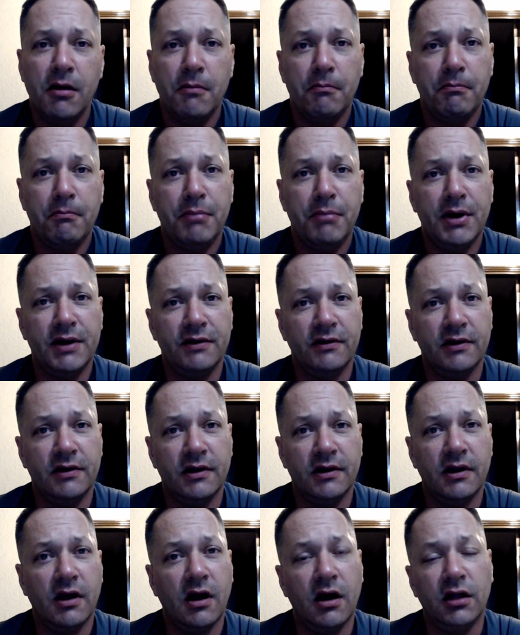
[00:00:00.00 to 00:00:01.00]
But
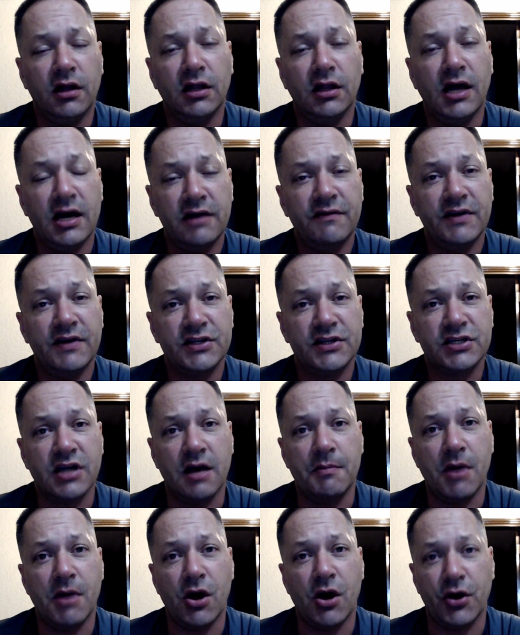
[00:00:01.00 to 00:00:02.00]
a lot of us
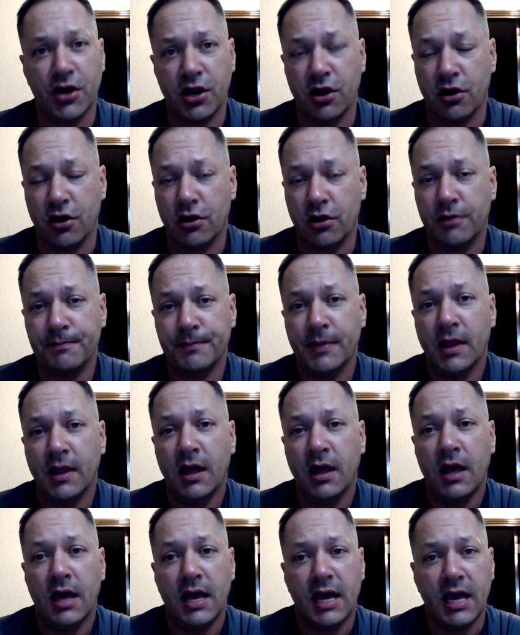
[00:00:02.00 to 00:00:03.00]
come out here,
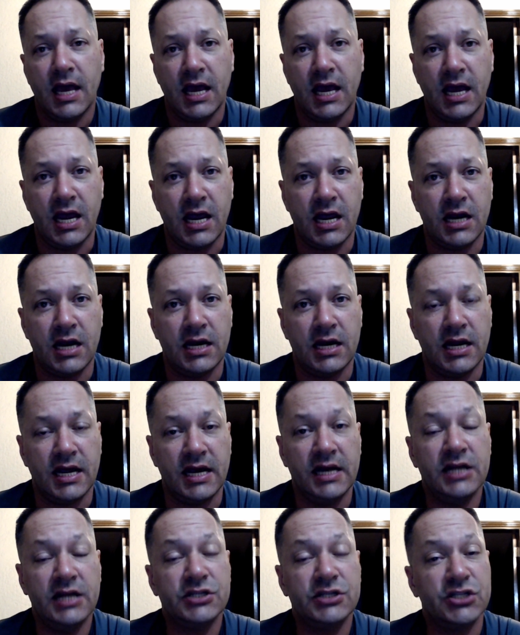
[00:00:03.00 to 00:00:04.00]
and
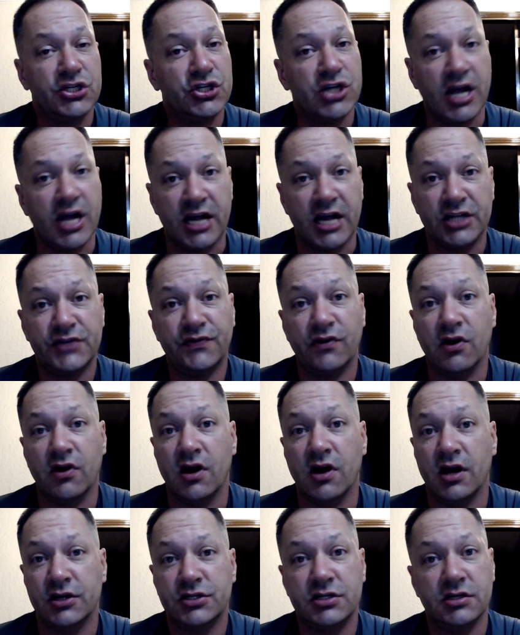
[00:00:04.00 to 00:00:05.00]
it is a chance for
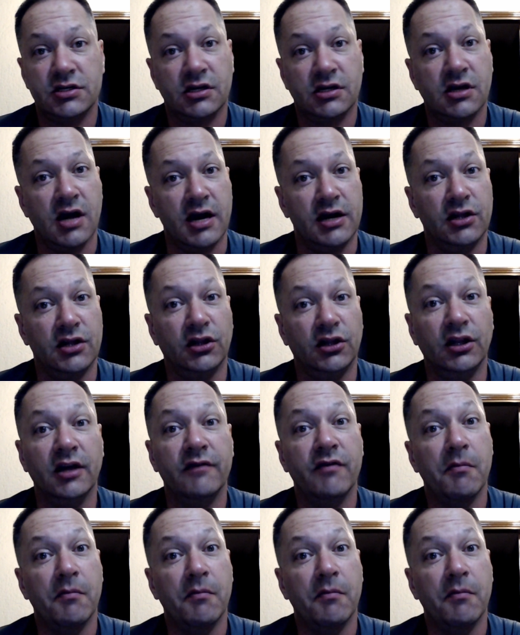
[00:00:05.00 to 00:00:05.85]
us to kind of live a